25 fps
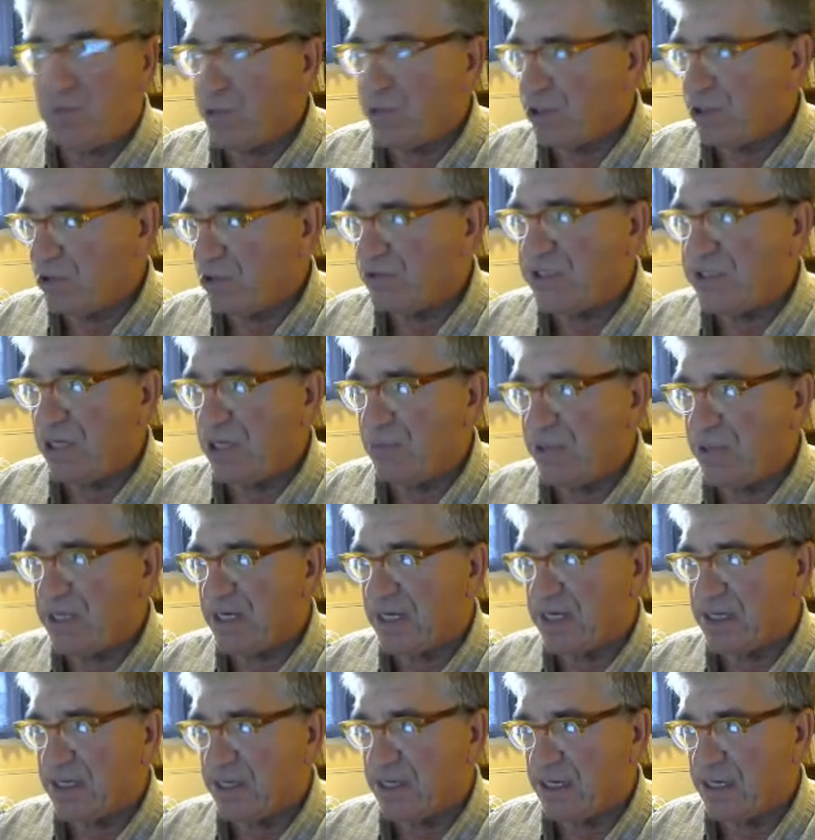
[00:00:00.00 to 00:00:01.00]
usually with
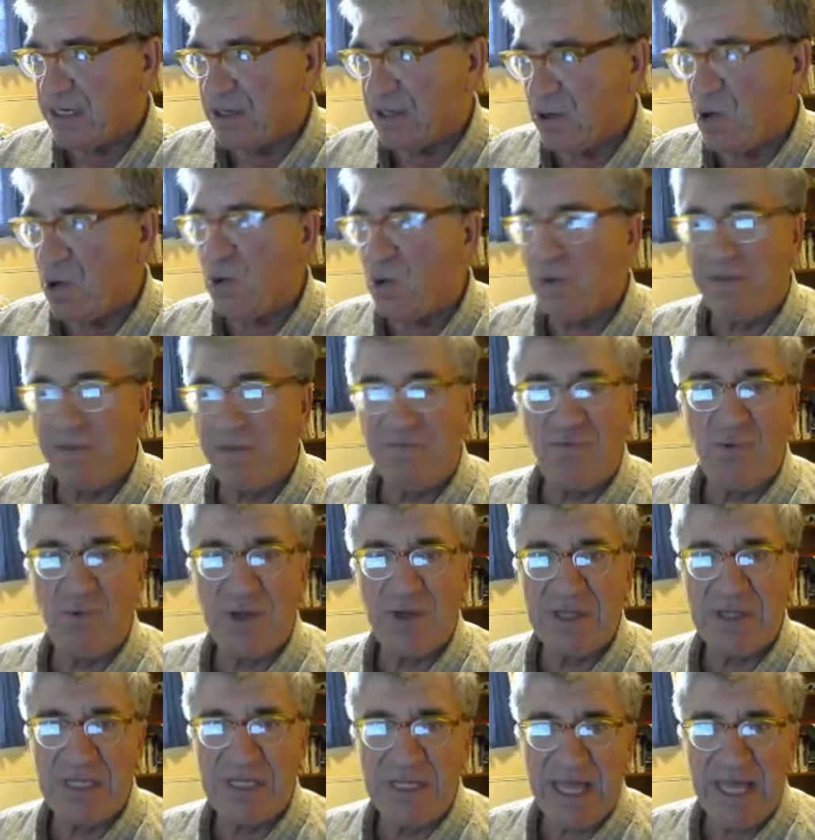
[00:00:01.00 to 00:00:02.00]
a hole through it
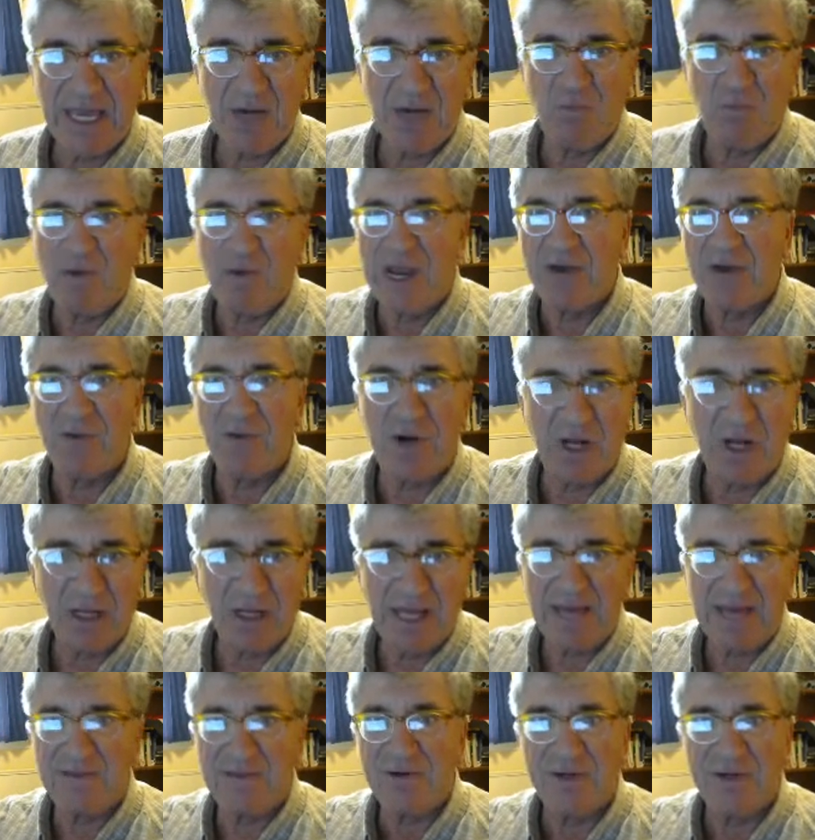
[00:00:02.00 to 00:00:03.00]
that they could wear on a
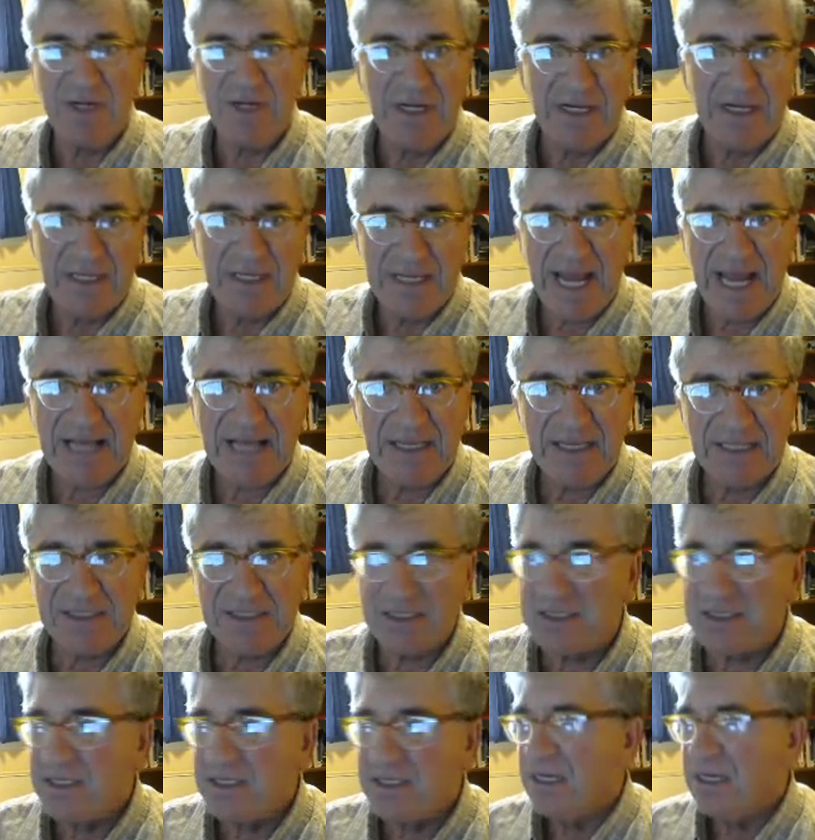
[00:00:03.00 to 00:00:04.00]
leather necklace,